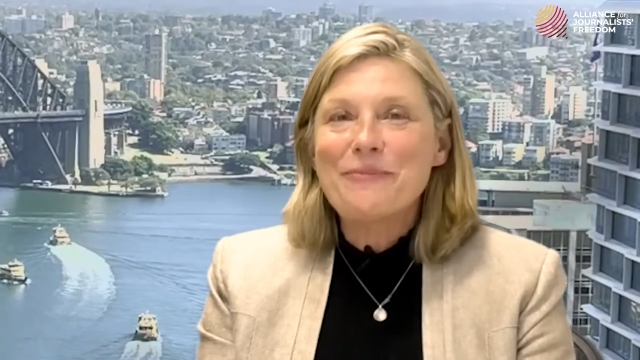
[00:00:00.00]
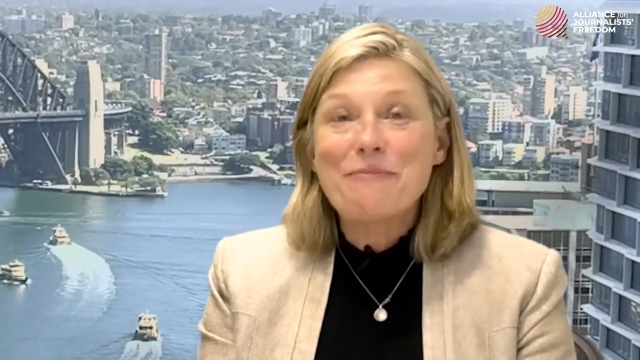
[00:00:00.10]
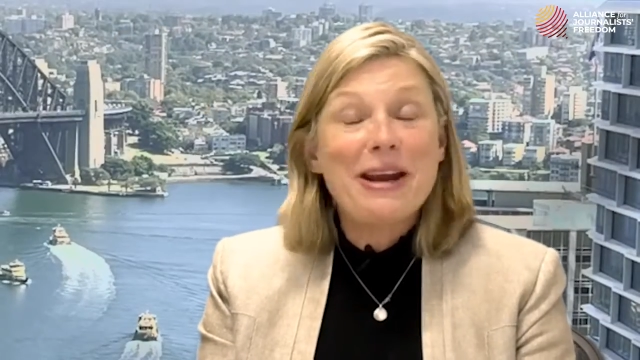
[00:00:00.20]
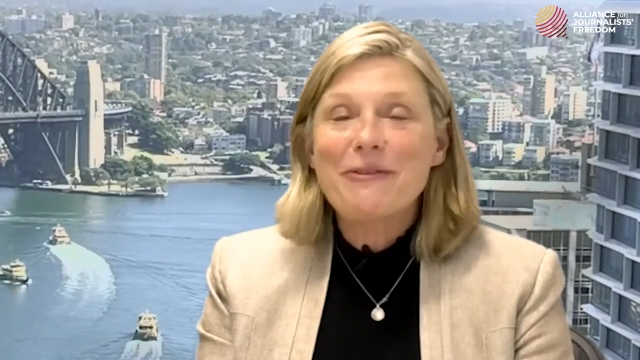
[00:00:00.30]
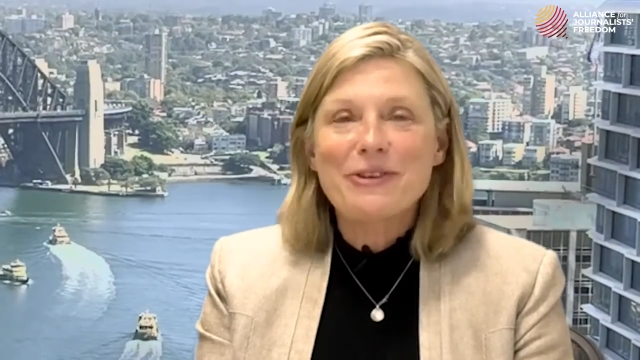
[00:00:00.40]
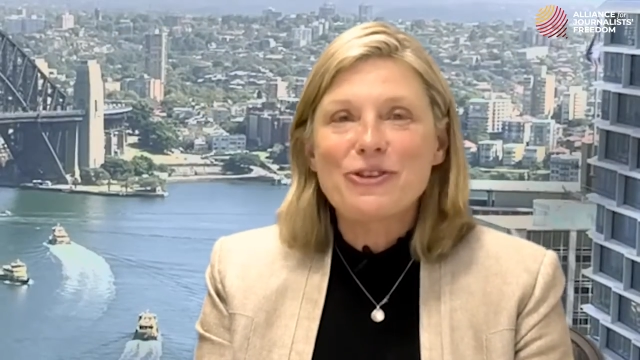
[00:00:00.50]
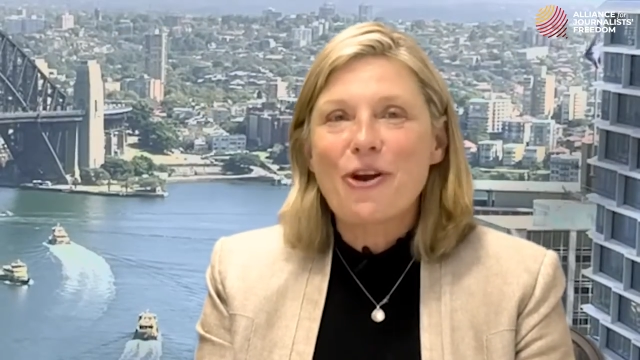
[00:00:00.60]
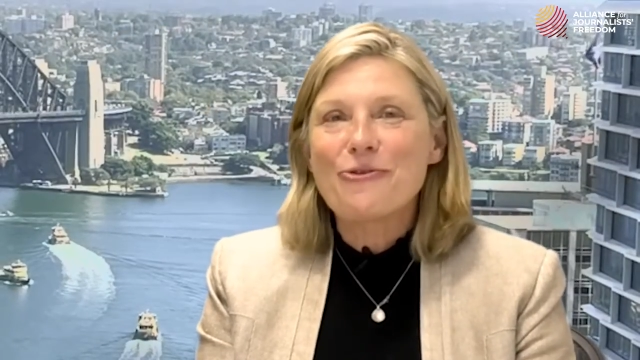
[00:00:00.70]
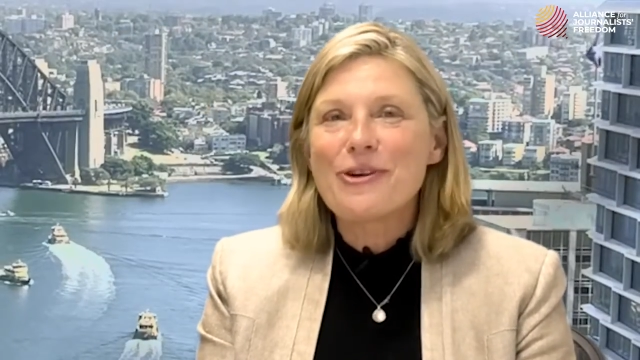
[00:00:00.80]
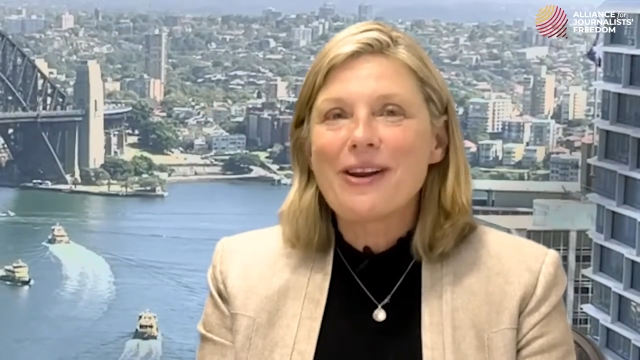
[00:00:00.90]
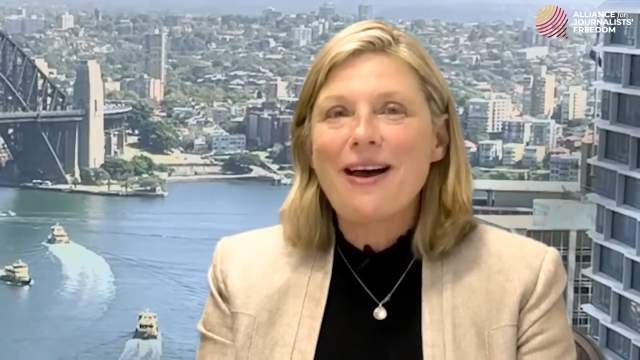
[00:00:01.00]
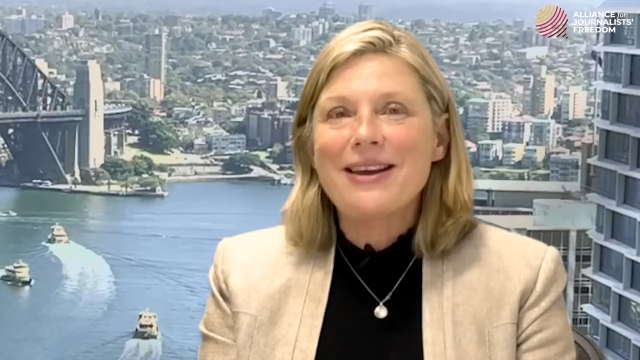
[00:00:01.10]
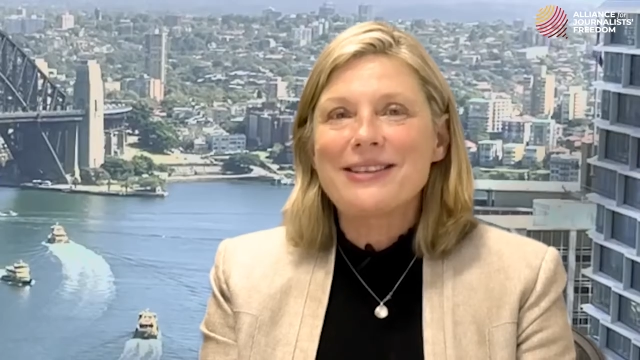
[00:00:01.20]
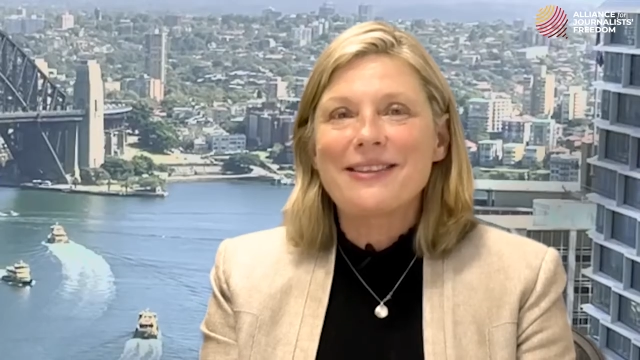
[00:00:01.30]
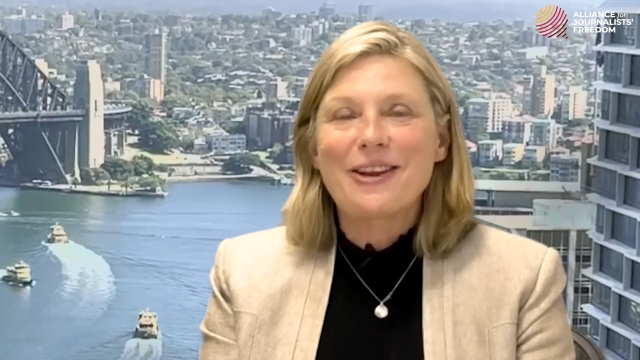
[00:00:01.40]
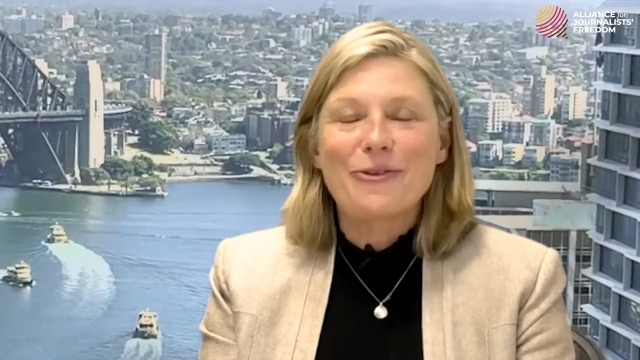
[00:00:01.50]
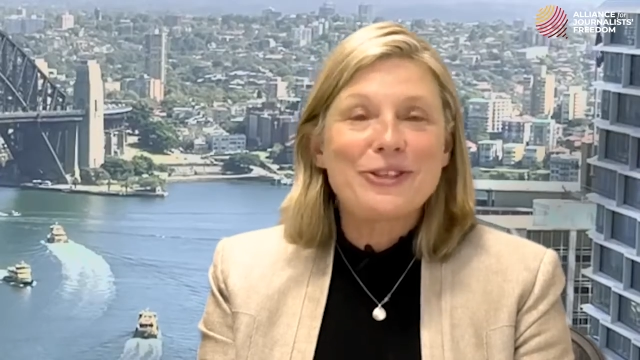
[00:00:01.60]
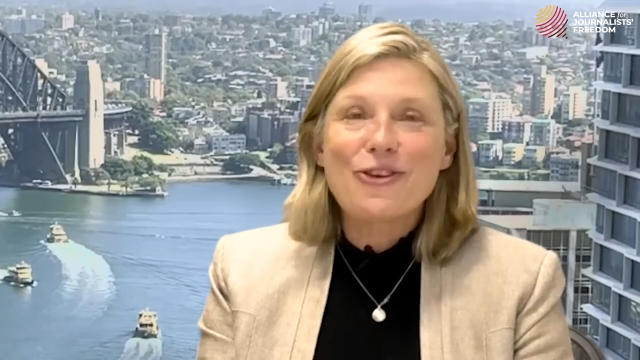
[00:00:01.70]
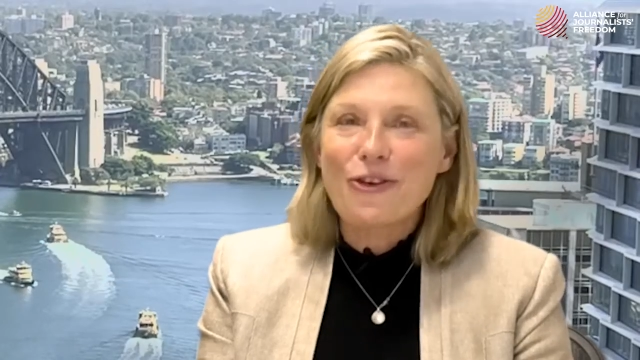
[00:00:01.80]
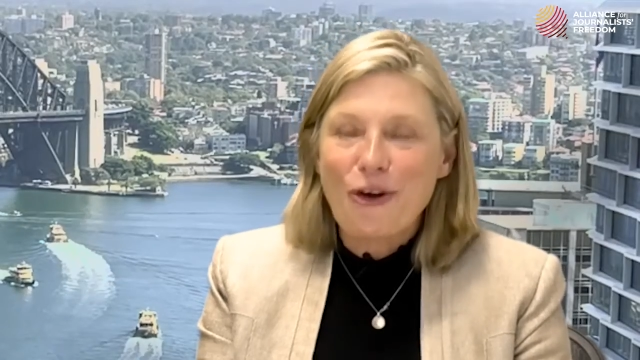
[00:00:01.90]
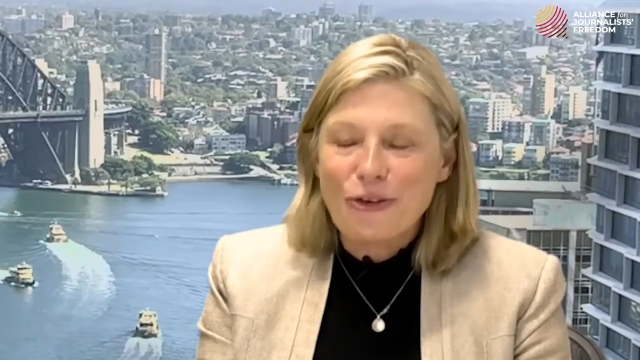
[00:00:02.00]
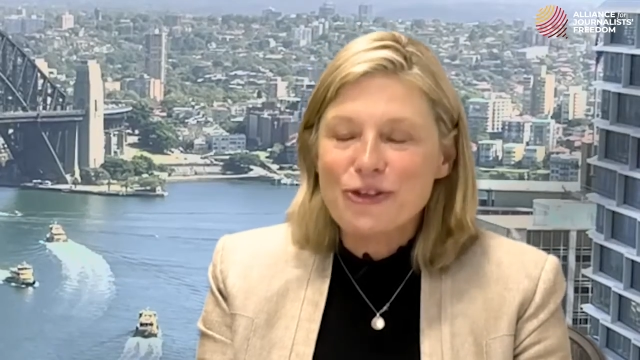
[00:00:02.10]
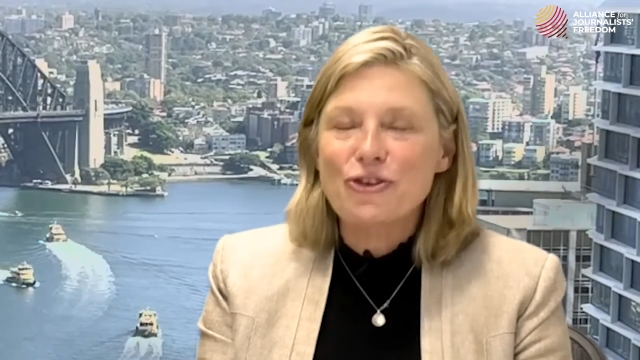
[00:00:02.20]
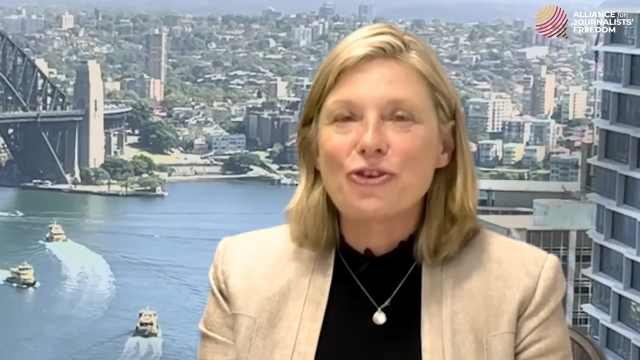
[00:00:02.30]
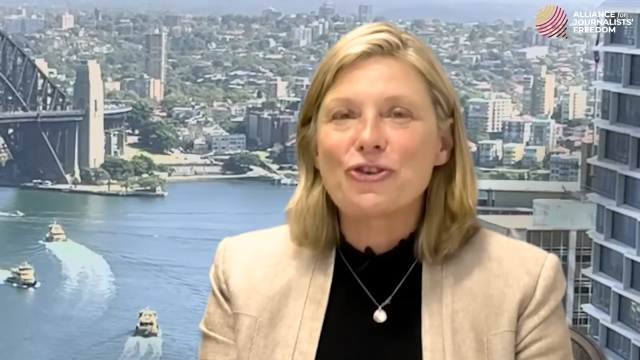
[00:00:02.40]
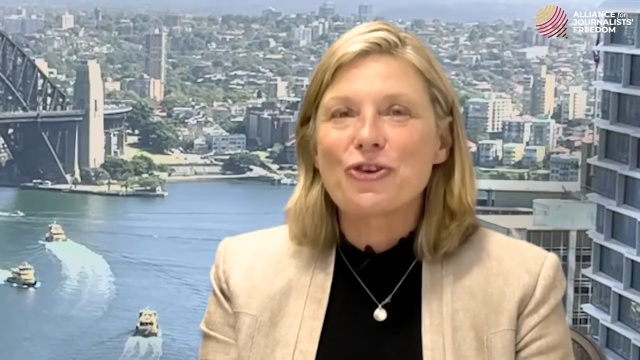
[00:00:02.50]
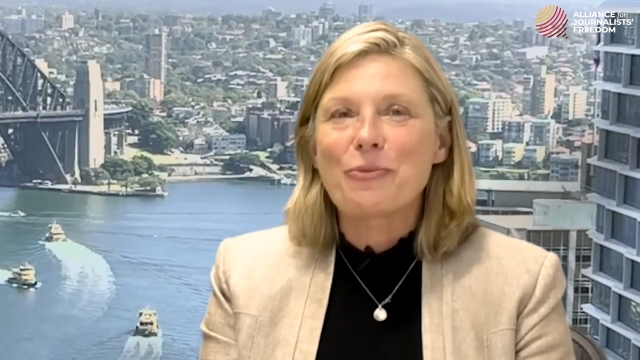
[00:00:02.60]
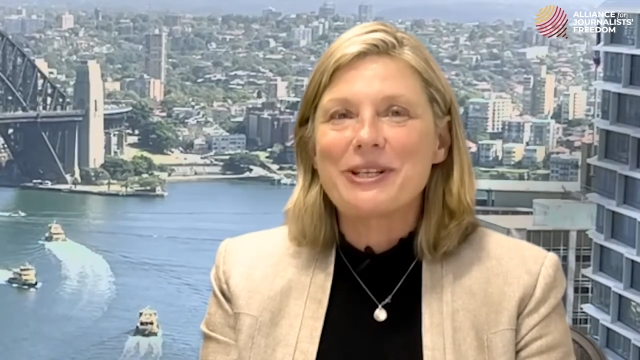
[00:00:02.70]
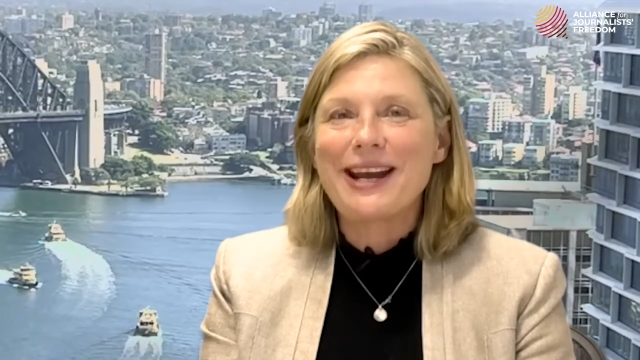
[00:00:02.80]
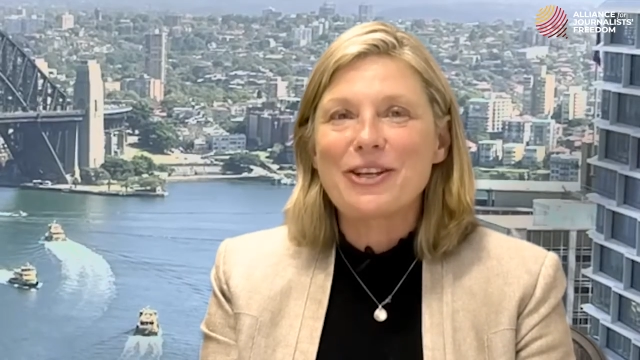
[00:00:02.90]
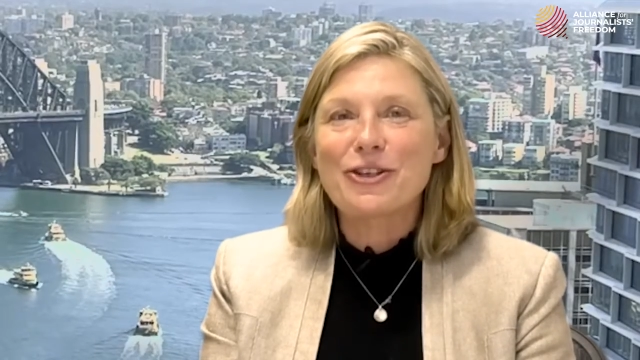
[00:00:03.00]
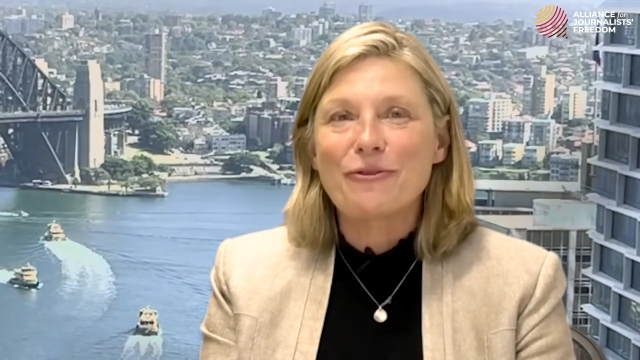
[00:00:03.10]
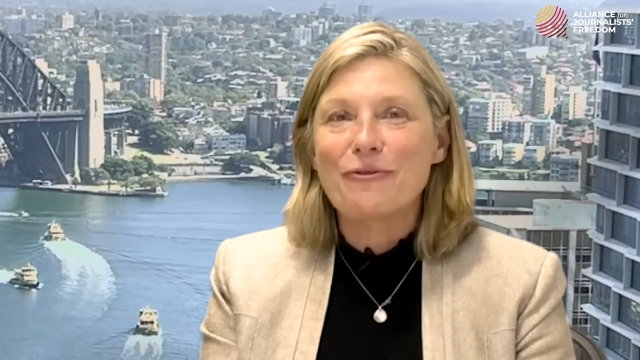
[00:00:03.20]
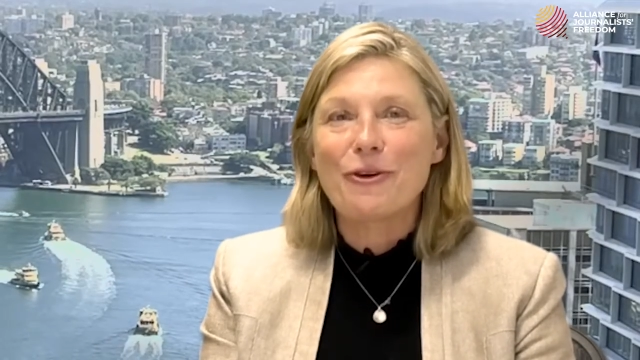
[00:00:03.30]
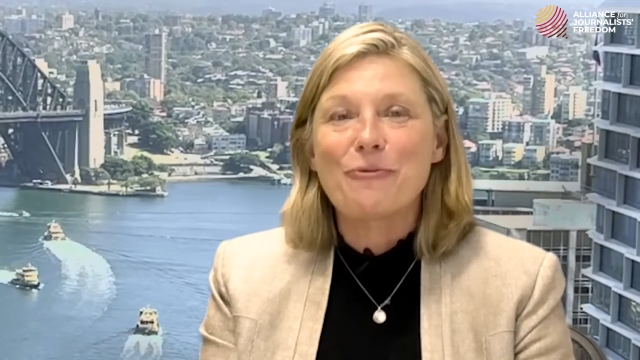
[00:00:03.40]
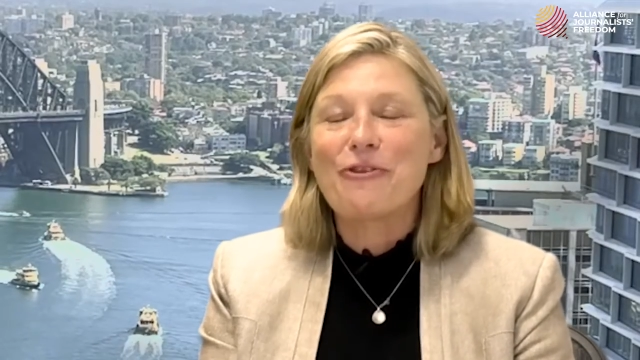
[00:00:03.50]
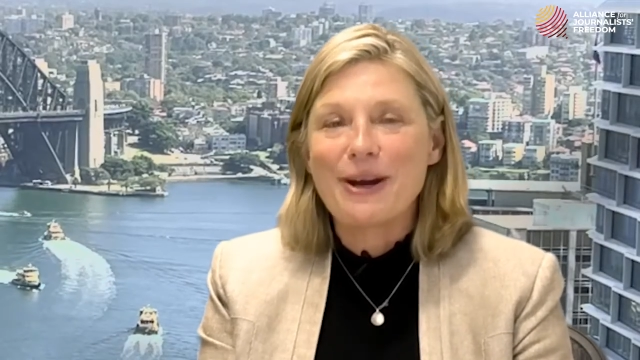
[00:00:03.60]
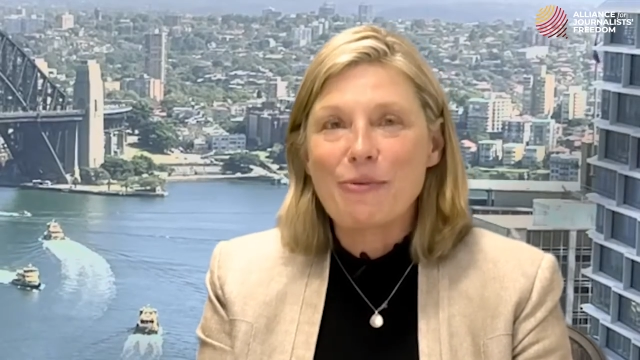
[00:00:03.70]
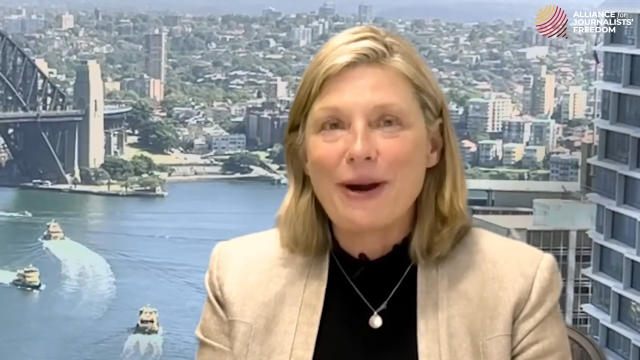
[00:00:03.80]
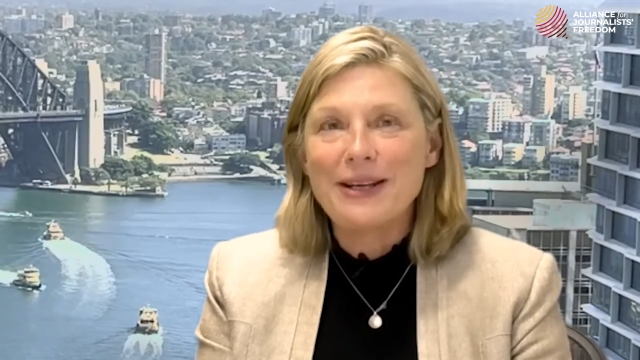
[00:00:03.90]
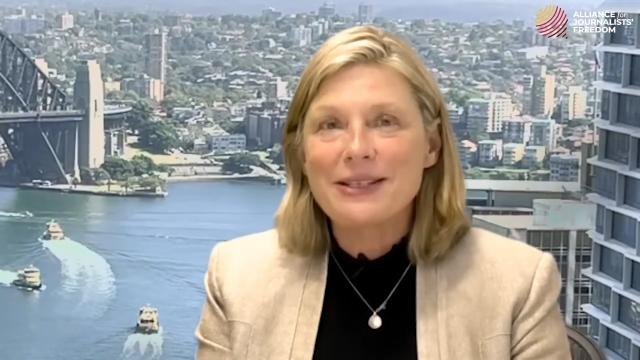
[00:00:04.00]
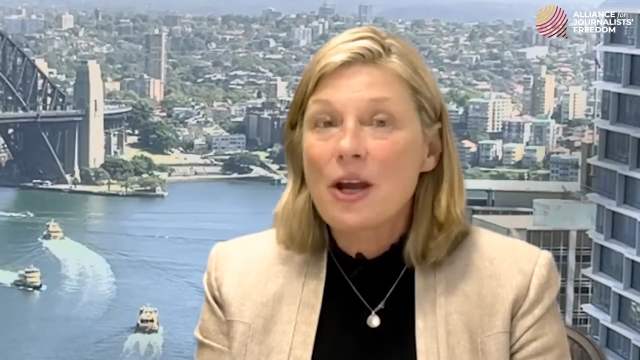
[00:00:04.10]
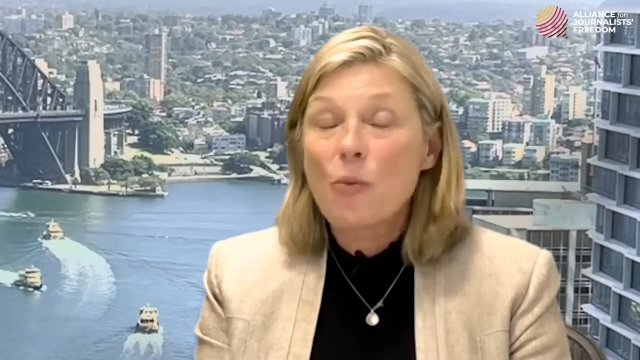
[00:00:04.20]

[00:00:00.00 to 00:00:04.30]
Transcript: many of us don't realise that there is no constitutional protection for a free press.